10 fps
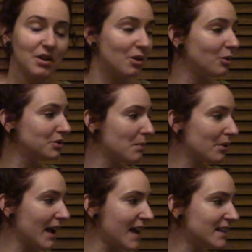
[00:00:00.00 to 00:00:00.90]
Goal
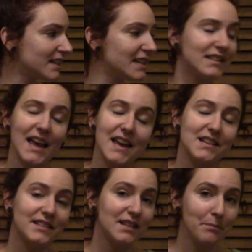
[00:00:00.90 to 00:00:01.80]
number 8 is a
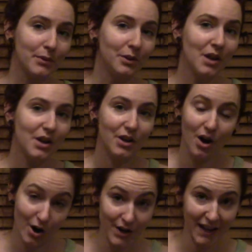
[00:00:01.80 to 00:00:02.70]
simple
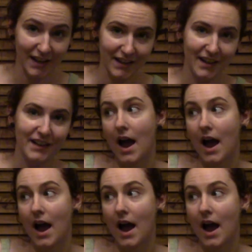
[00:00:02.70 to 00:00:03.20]
cardigan.